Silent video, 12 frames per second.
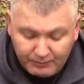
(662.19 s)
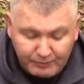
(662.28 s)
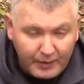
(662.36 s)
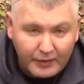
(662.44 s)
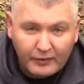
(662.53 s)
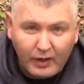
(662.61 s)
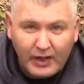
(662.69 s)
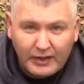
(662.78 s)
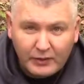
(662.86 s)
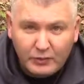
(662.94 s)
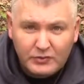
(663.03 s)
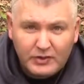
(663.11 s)
better know how to
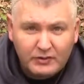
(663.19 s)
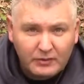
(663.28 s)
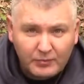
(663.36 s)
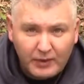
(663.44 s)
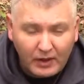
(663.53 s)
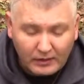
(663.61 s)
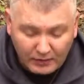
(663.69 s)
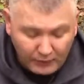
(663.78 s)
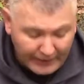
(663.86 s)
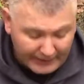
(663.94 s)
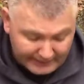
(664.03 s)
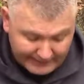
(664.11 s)
use it and be able to
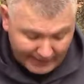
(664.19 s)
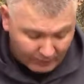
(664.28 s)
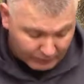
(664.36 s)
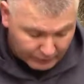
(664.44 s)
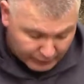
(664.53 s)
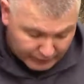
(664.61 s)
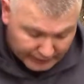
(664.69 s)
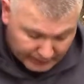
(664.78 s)
crank it down good.